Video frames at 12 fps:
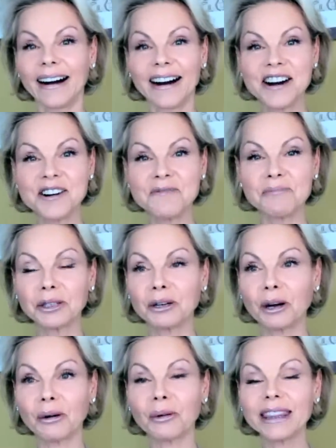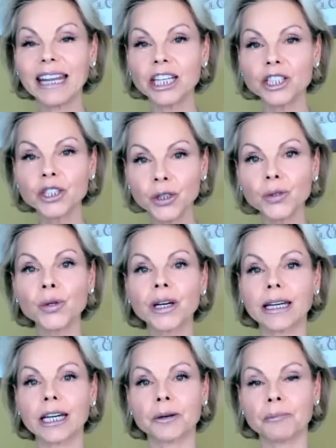You know, they
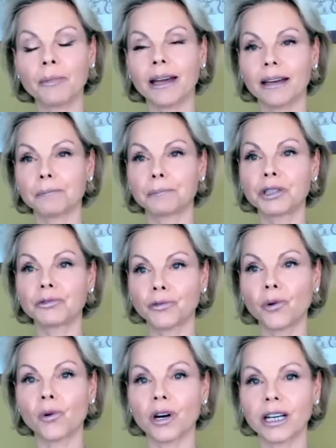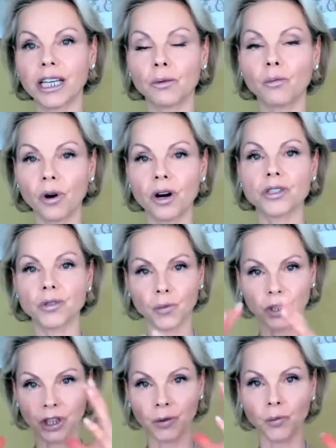knew him before he
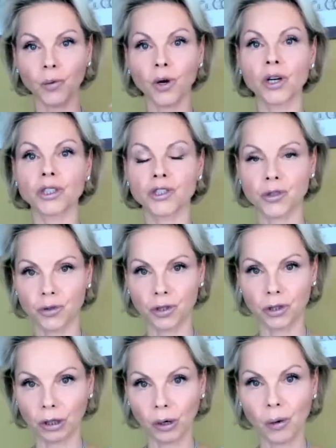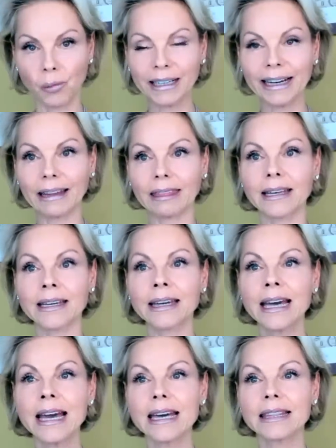was what he was to the globe. And I
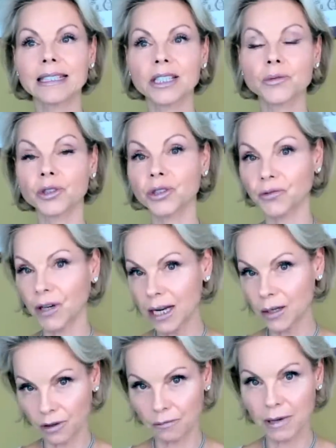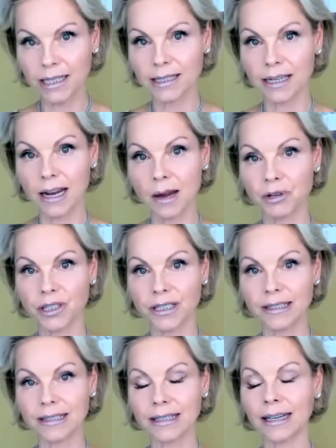think this is what you find with many
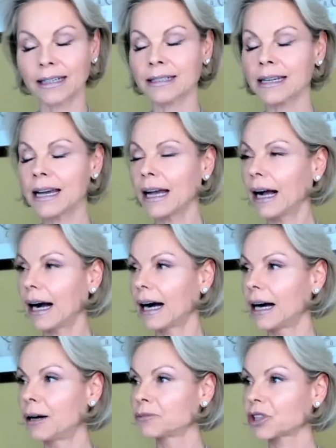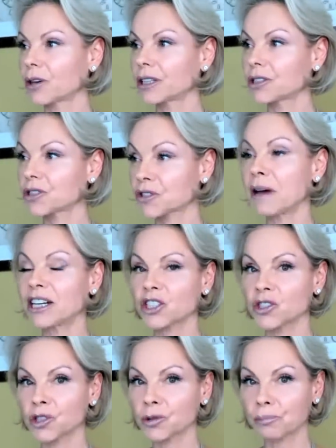celebrities. And Donna just
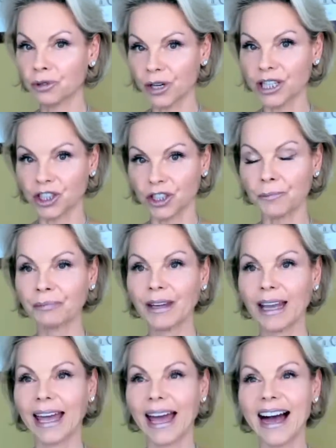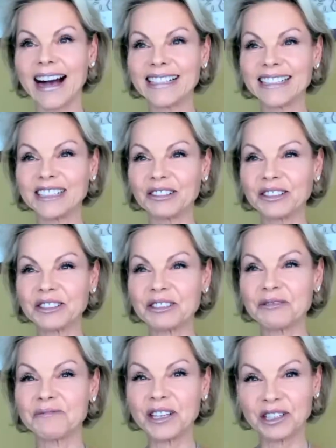mentioned pressure. And you
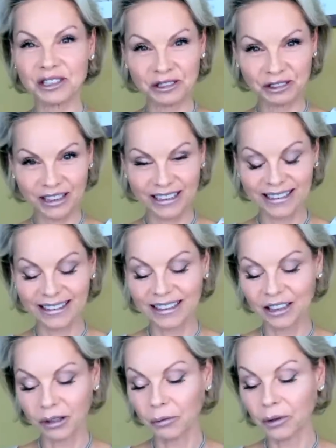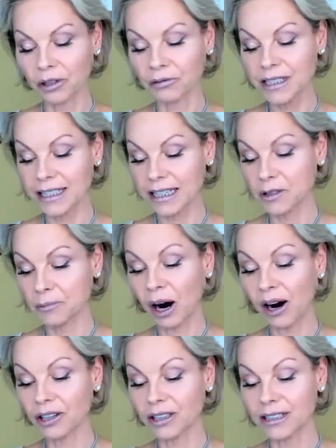also mentioned, you know, one of his
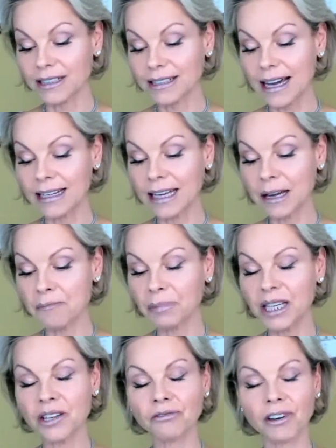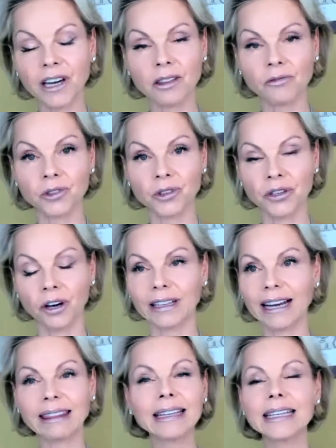ex-partners and him being faithful or
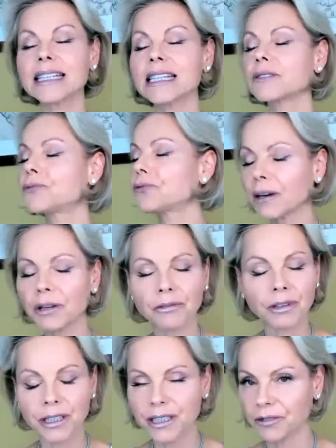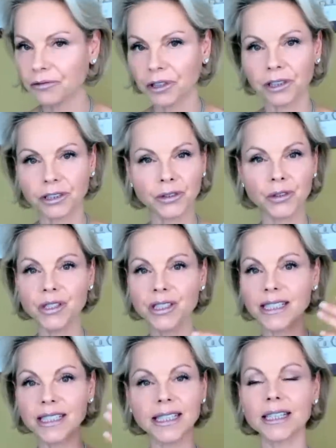not. I think it is very, very difficult. And you
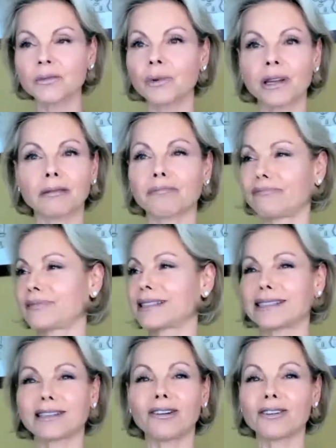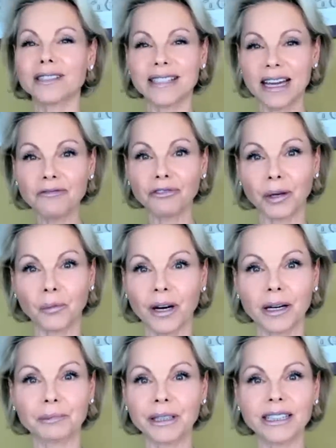see it with stars
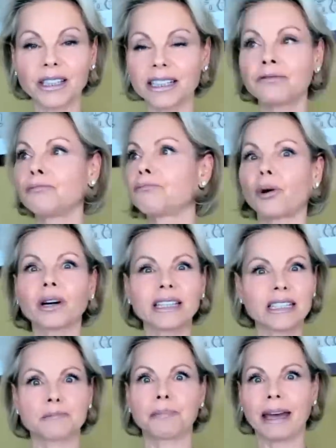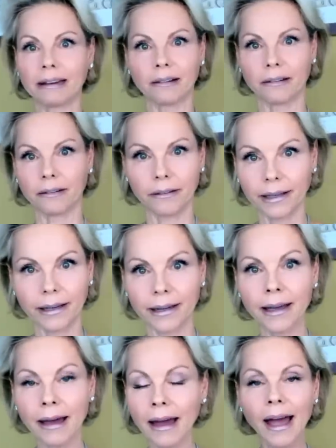everywhere, be it even Boris Becker,
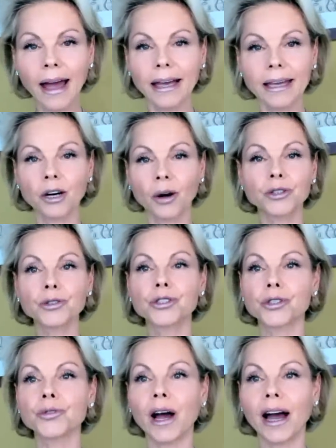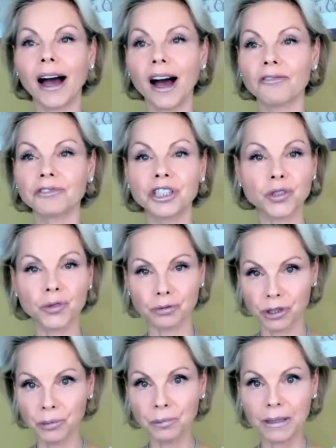okay? You know, you do have these
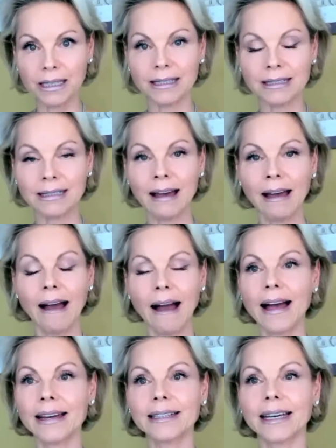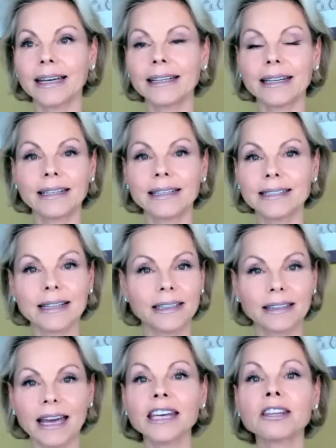groupies, and it is
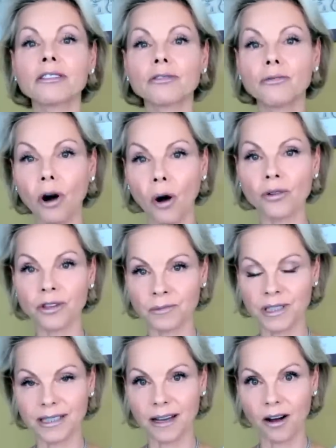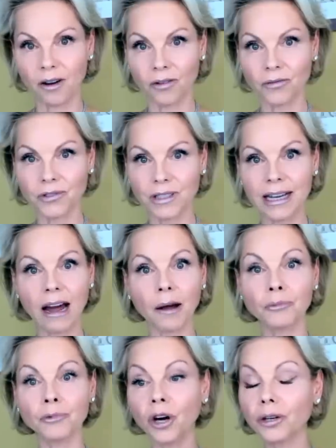like they throw themselves. And
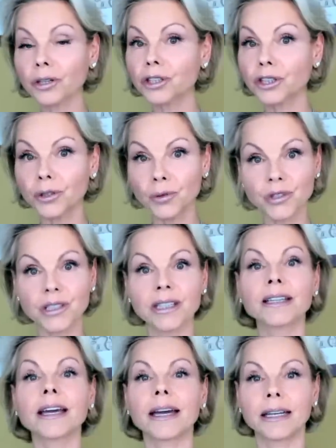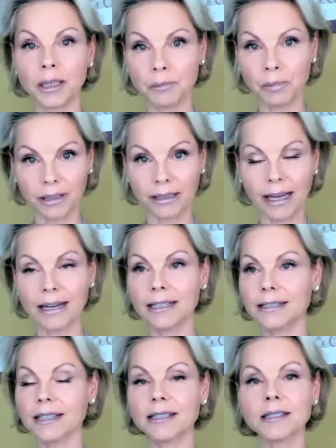I'm not accusing anybody,
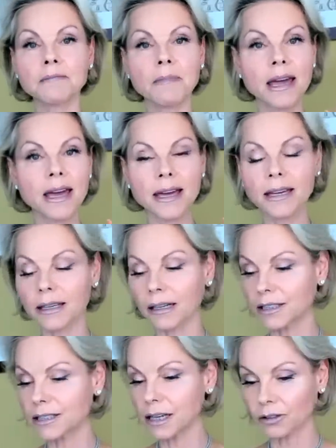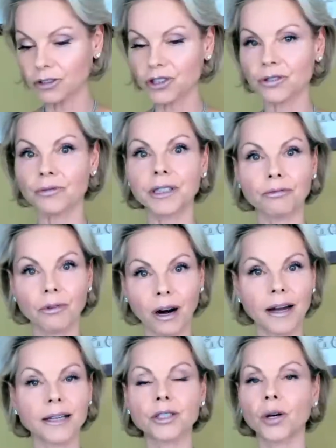and it doesn't make adultery
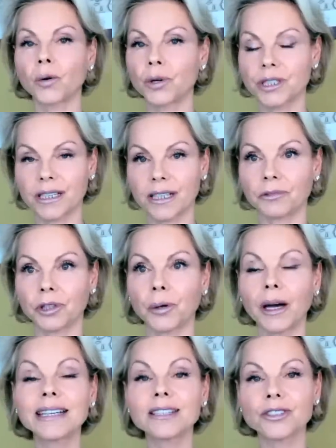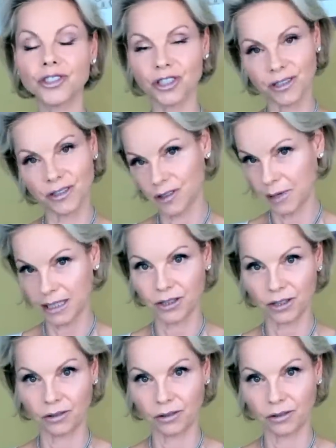right or what have you. It's just... No.